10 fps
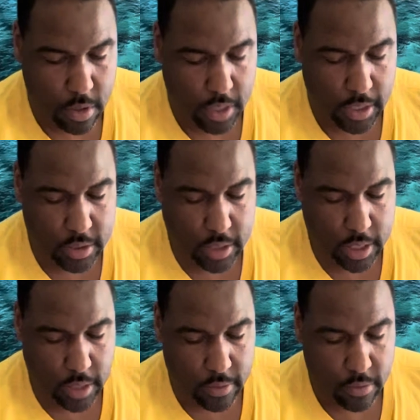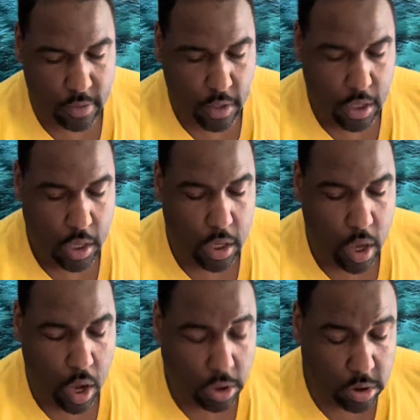he said. He
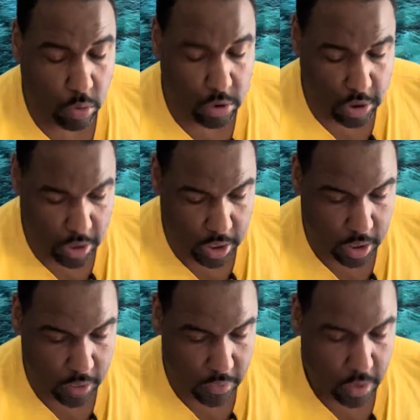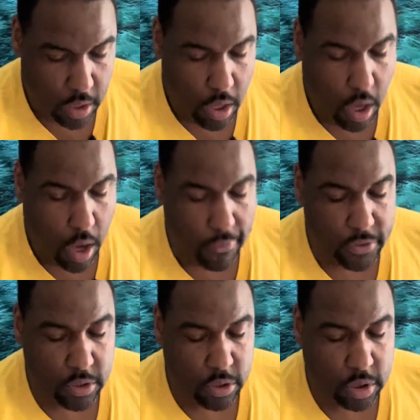also said
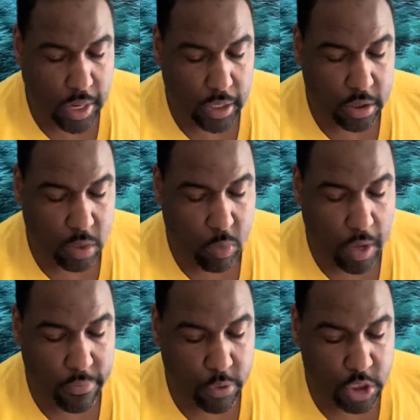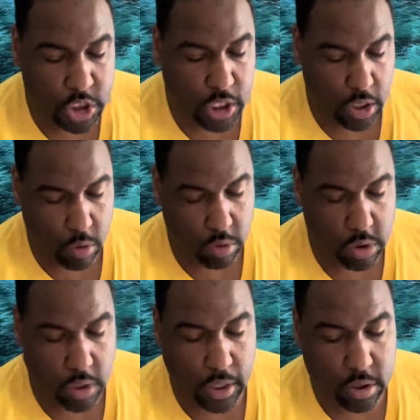officers did not need to wait for shields
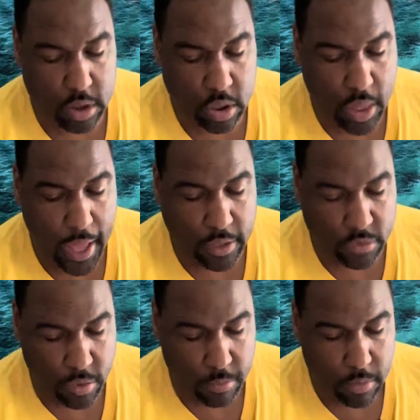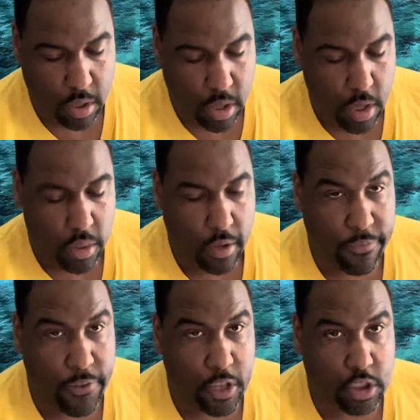to enter the classroom. The
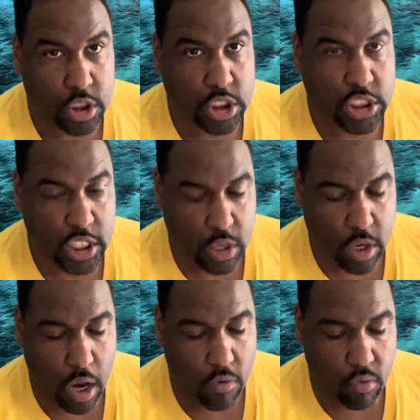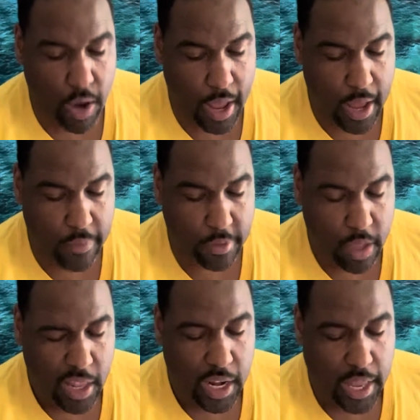first shield arrived
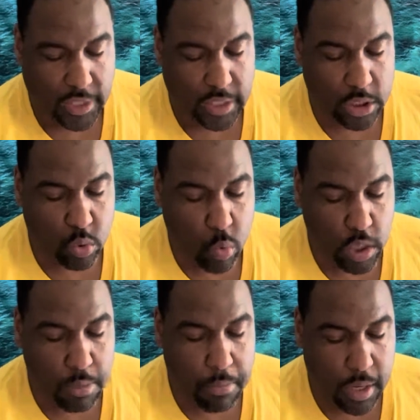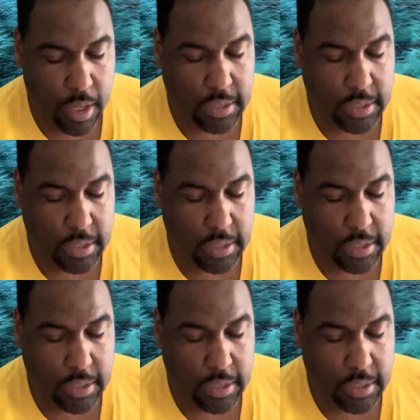less than 20 minutes